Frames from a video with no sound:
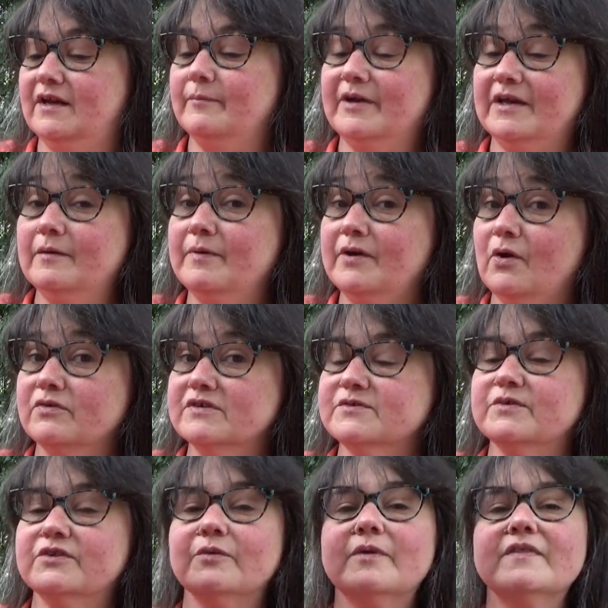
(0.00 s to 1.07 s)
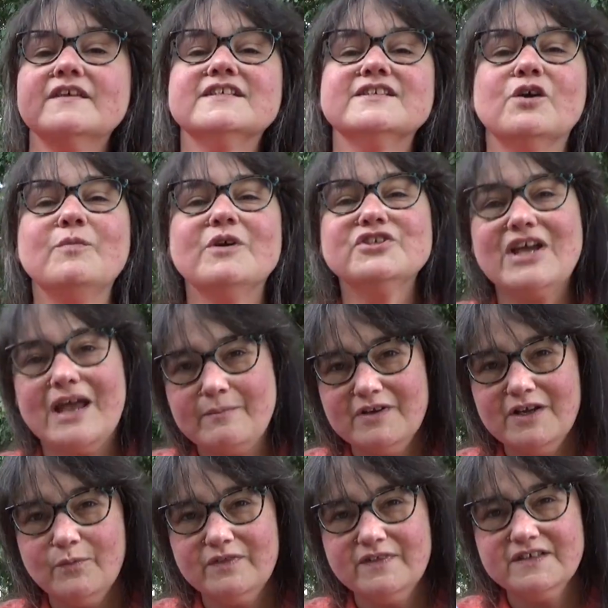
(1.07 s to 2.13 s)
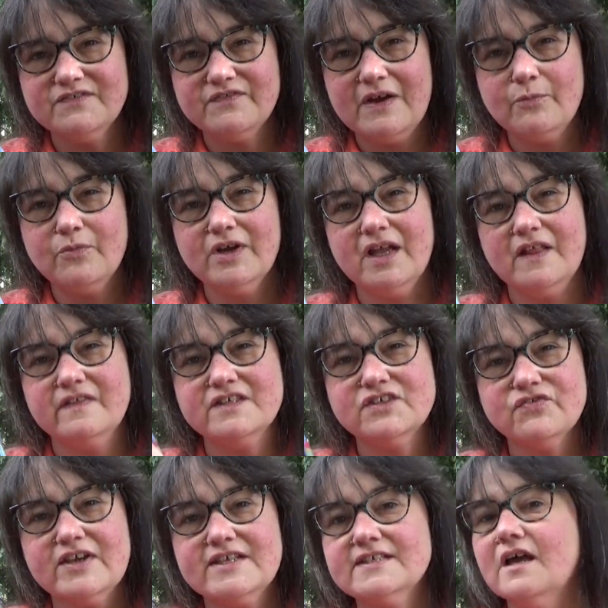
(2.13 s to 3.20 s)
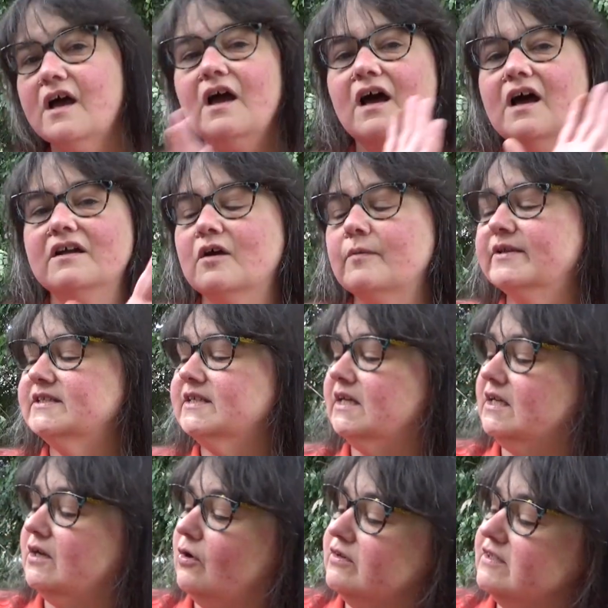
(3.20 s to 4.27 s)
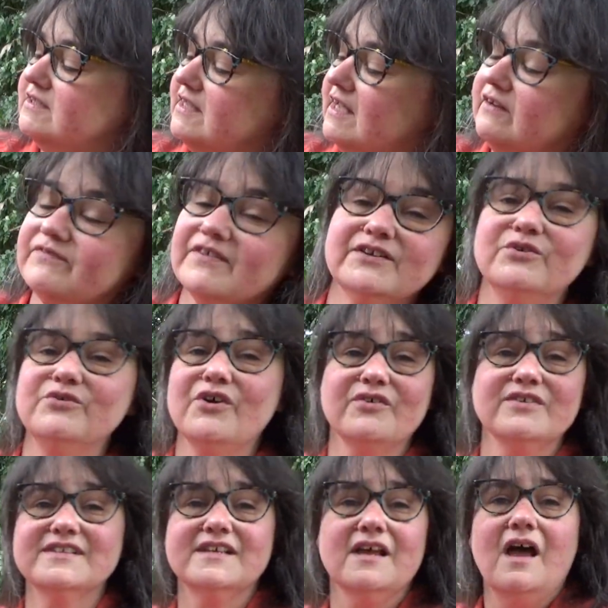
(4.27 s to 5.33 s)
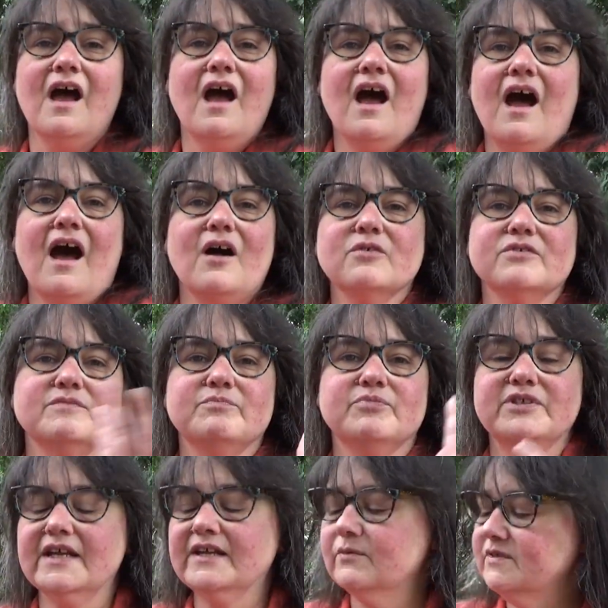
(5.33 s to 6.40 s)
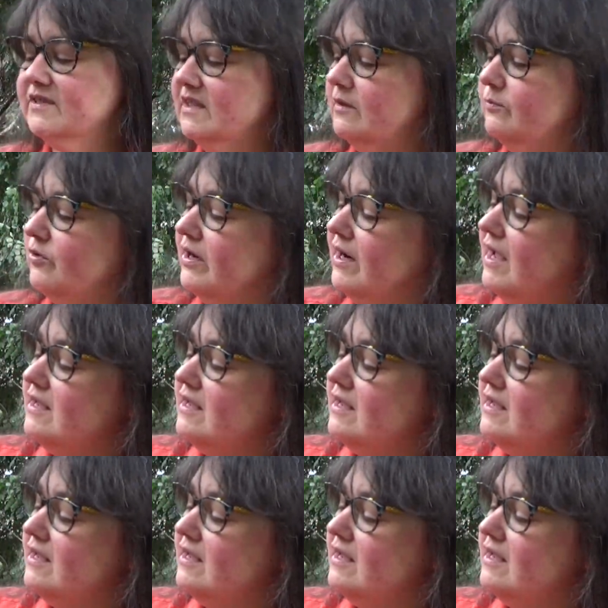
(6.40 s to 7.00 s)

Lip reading: I'm going to be honest with you, but there's so much happening with this fabric and this dress, nobody's going to notice. And if they do notice, I'll pretend it was deliberate.